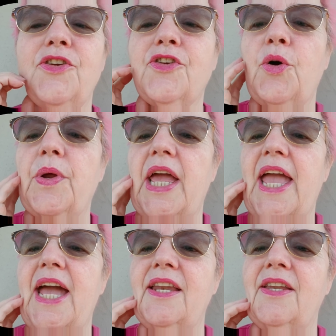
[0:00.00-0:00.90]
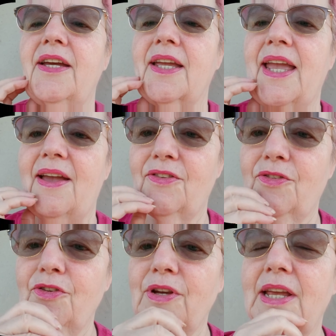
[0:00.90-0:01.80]
years ago when I had
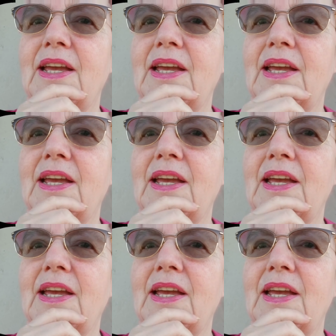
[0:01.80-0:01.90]
cancer,